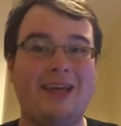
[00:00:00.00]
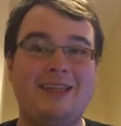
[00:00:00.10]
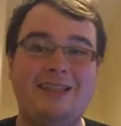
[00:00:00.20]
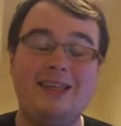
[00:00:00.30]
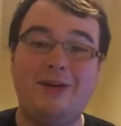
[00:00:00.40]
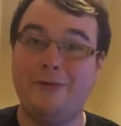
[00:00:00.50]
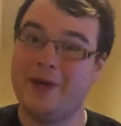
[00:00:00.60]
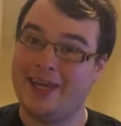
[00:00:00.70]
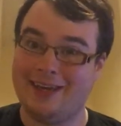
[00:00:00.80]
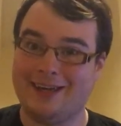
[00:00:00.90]
did not
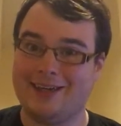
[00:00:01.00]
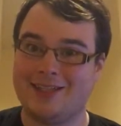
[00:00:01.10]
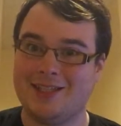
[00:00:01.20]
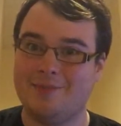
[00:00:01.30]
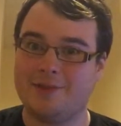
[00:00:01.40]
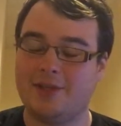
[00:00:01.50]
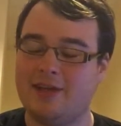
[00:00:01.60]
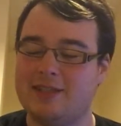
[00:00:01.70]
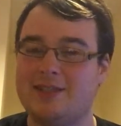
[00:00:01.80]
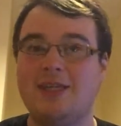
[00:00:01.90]
recognise him, so
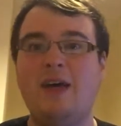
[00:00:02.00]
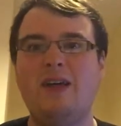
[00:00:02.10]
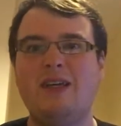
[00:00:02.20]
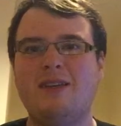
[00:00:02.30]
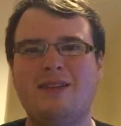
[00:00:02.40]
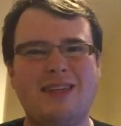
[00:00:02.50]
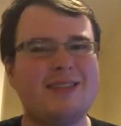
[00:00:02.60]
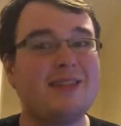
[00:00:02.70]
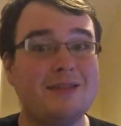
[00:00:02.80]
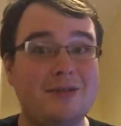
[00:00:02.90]
that's
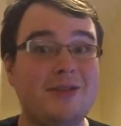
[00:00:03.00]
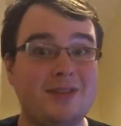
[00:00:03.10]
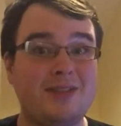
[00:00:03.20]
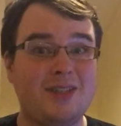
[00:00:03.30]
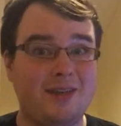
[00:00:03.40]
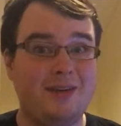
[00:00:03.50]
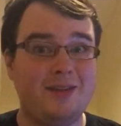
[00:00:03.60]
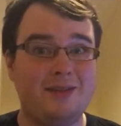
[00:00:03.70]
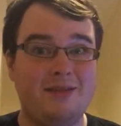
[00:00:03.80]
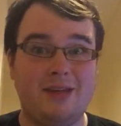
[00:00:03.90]
a good
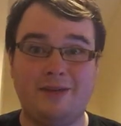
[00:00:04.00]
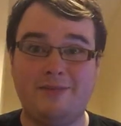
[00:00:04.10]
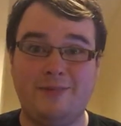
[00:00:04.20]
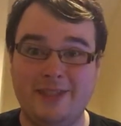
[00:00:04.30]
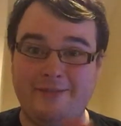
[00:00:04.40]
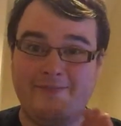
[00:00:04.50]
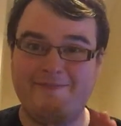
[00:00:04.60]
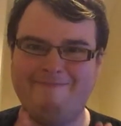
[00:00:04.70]
start, you know. But